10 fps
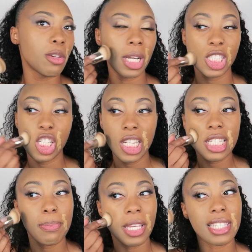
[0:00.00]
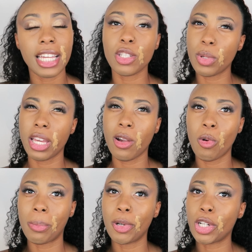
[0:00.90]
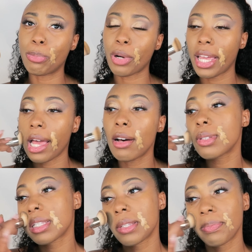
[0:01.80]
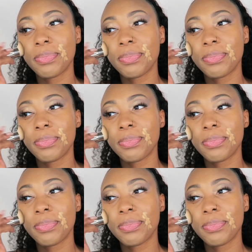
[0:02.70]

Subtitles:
on my cheeks because I do get hormonal breakouts.